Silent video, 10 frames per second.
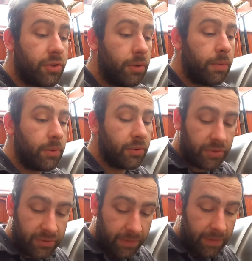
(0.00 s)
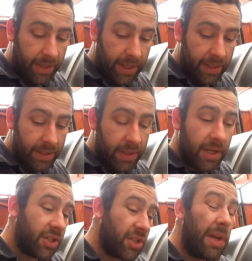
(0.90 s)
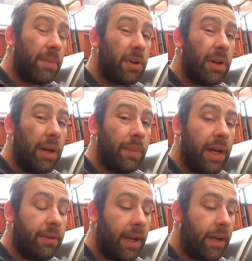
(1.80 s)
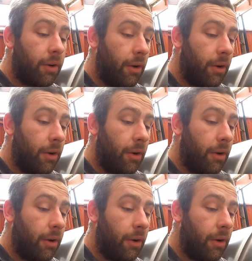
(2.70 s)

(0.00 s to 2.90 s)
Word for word: consumables and stuff like that. It's a shame it couldn't help me out of the angle